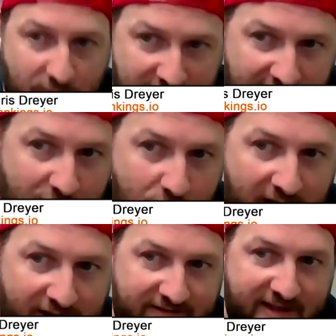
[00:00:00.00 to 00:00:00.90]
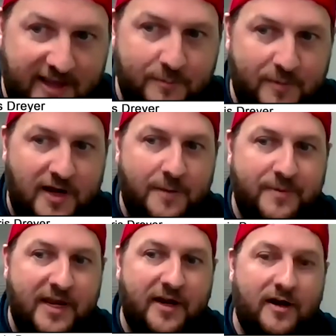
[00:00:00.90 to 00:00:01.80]
you can't quite see it, but up
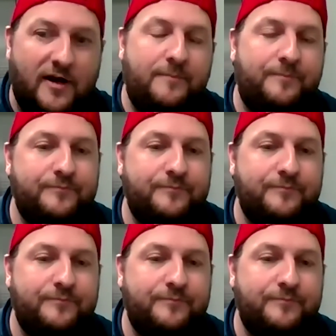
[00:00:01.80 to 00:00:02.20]
here,